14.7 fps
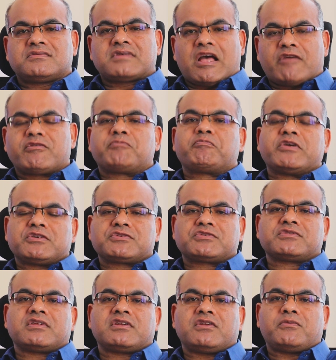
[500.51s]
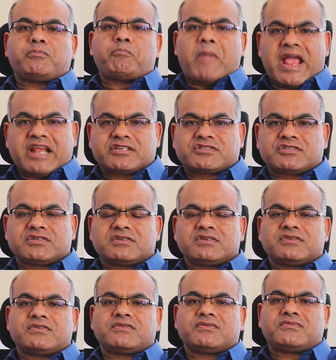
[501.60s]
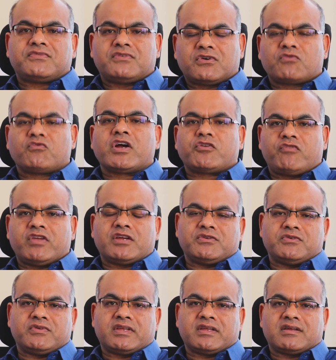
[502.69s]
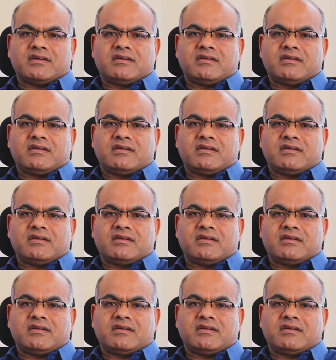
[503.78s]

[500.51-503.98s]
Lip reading: have a personal passion for what we are doing.